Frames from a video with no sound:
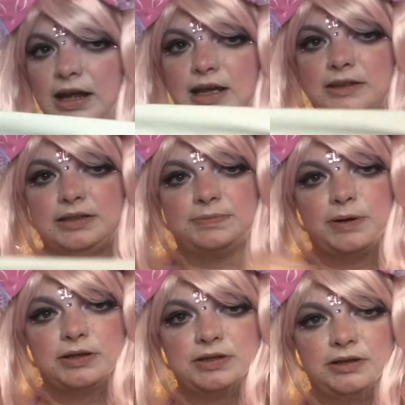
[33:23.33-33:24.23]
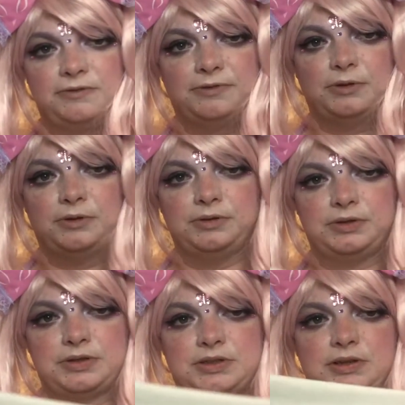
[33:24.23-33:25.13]
And this part's on a fold,
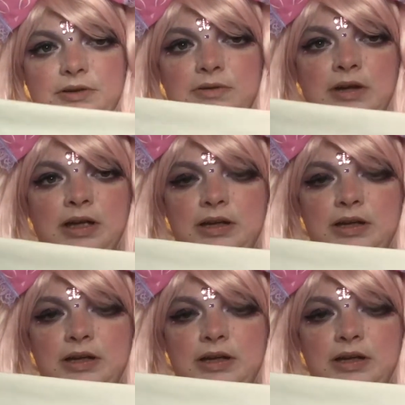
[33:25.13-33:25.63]
so